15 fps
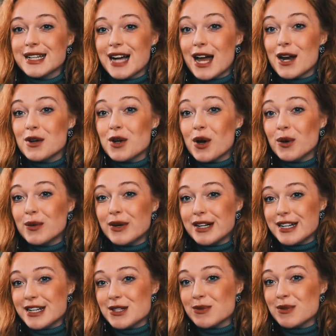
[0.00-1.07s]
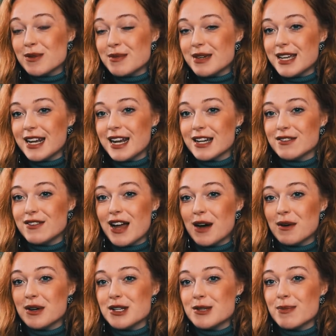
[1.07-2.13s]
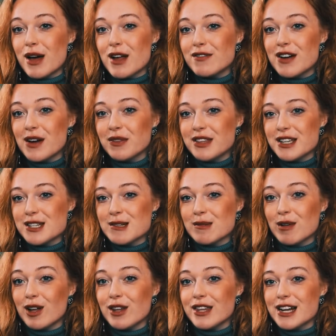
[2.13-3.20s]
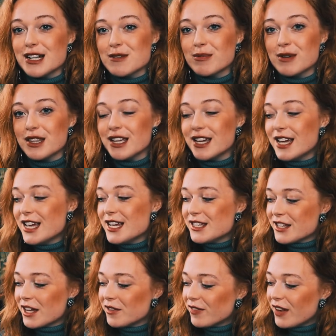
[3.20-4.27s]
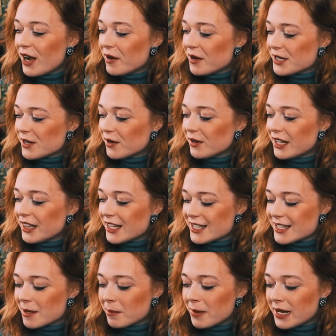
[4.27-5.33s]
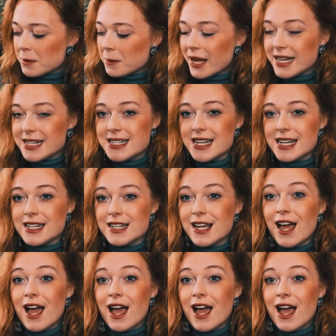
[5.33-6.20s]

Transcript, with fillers: I don't know what it is with me and like flowers, but I found this one that's with sunflowers on it that somebody painted.